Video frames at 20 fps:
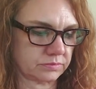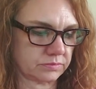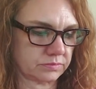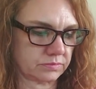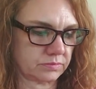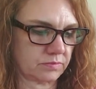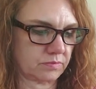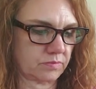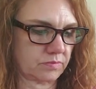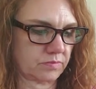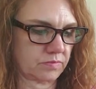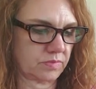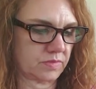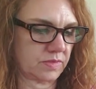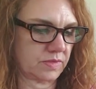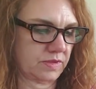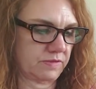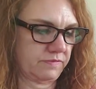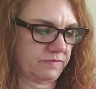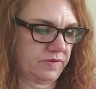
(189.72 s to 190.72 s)
I
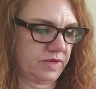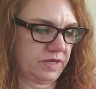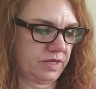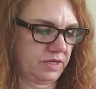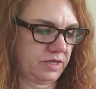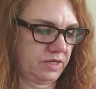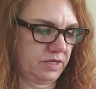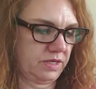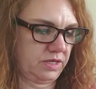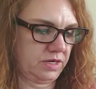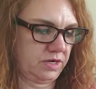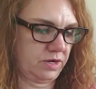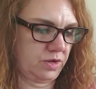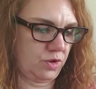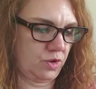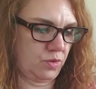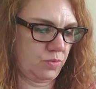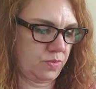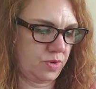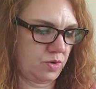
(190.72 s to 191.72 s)
can get it
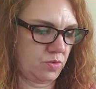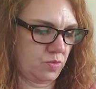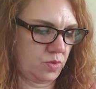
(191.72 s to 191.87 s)
open